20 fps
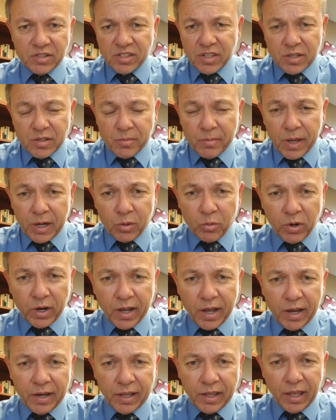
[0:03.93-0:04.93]
doesn't matter what
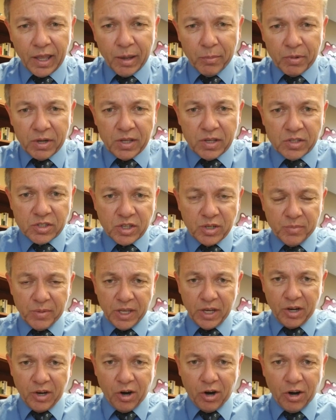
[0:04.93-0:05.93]
kind of game it is, could be a
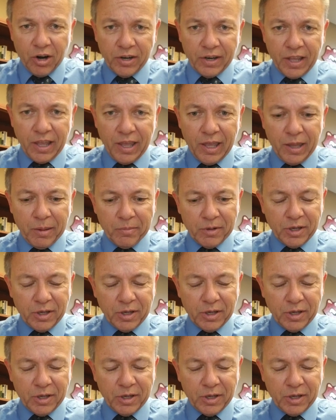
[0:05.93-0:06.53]
card game,